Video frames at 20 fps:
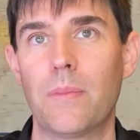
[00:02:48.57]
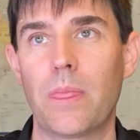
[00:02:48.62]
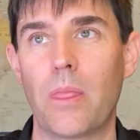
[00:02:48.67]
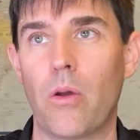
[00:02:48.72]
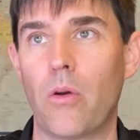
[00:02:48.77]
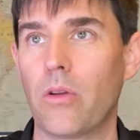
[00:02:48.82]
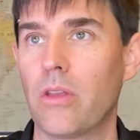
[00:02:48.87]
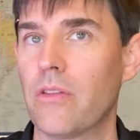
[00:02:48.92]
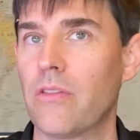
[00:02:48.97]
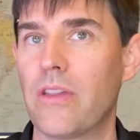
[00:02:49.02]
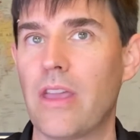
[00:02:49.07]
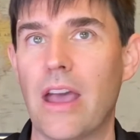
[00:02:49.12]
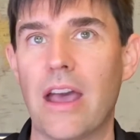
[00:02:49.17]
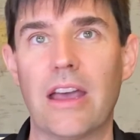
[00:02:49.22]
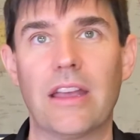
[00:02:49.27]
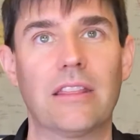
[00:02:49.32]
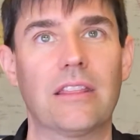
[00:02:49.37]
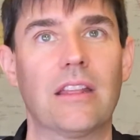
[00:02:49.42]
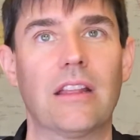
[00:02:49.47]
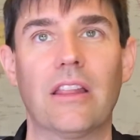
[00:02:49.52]
or you've
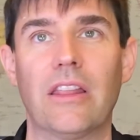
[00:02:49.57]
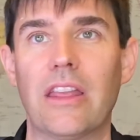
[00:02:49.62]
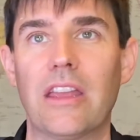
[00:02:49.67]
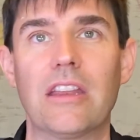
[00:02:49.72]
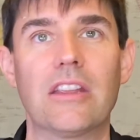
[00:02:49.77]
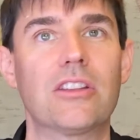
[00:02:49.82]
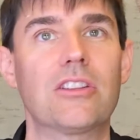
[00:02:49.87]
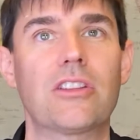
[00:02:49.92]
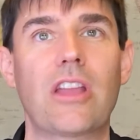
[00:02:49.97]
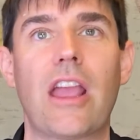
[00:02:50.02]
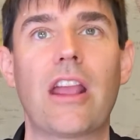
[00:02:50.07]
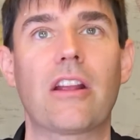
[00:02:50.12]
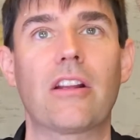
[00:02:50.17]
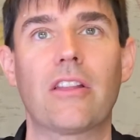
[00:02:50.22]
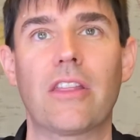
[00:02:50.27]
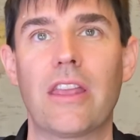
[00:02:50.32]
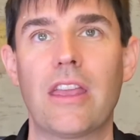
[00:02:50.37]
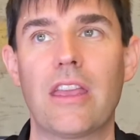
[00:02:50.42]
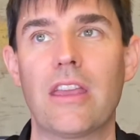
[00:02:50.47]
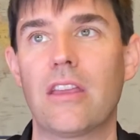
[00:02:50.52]
got the latest Tiger
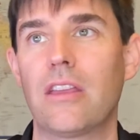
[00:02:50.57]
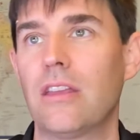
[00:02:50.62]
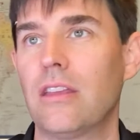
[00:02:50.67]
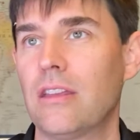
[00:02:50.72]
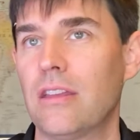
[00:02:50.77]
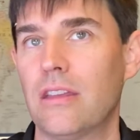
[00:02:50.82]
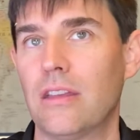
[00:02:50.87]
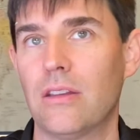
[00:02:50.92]
Lake